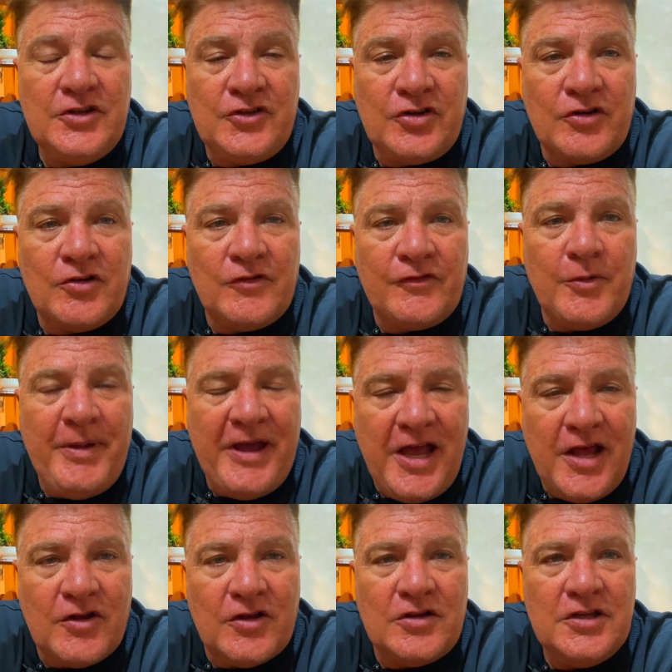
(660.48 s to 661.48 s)
the turnover
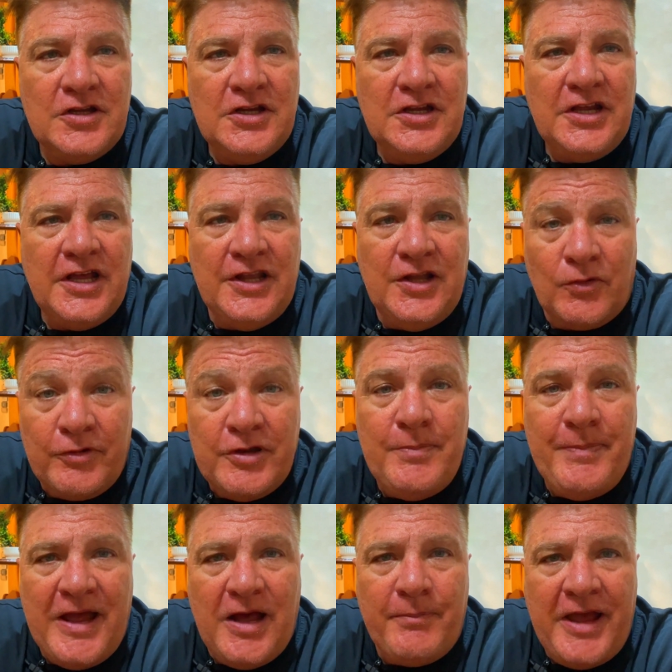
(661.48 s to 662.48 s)
battle and the
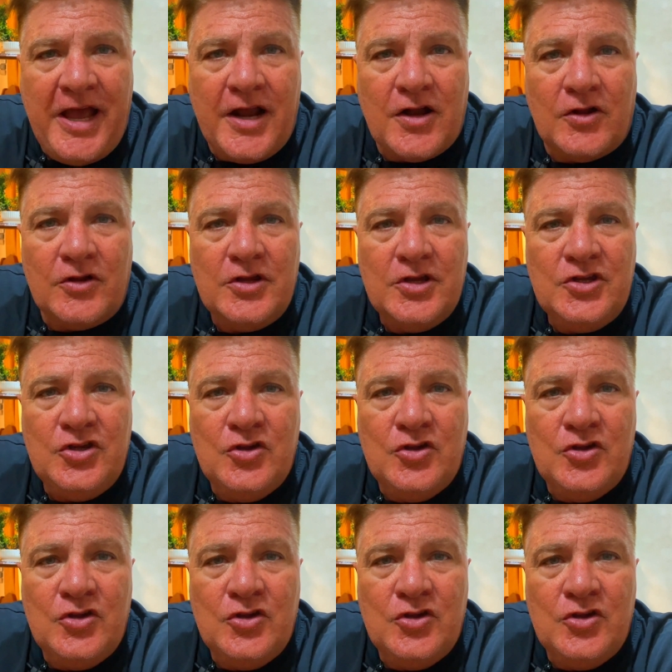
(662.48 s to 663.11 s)
rebound battle,